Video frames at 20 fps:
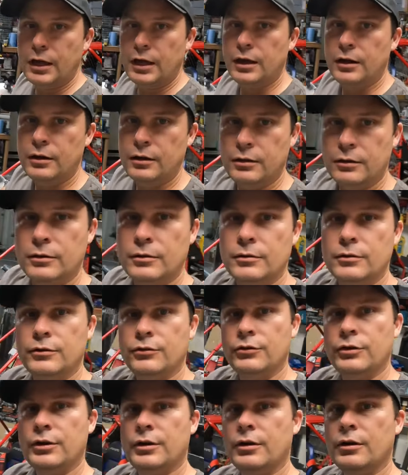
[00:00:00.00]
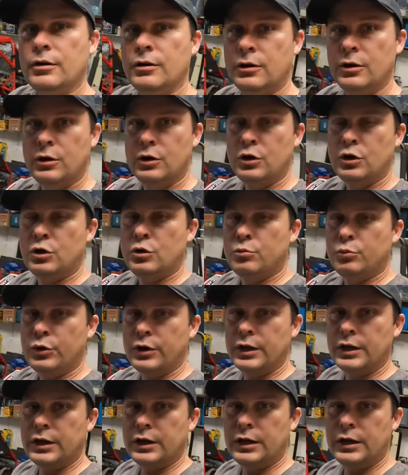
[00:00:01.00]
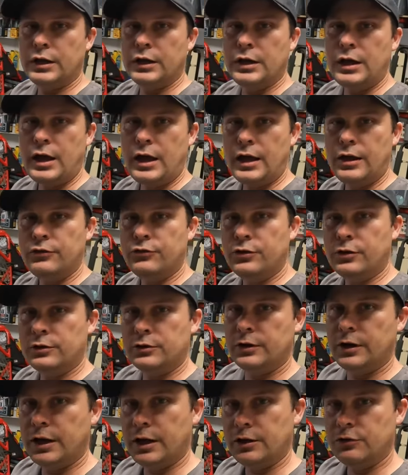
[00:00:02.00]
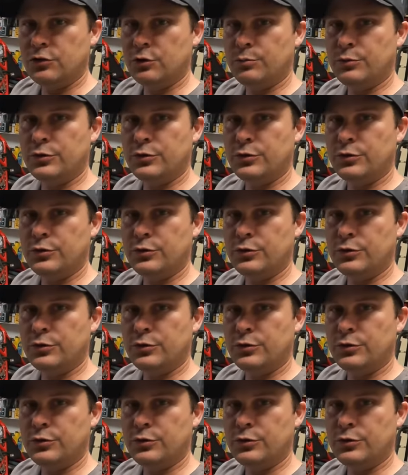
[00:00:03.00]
uh, and let's see here, putting in a cylinder head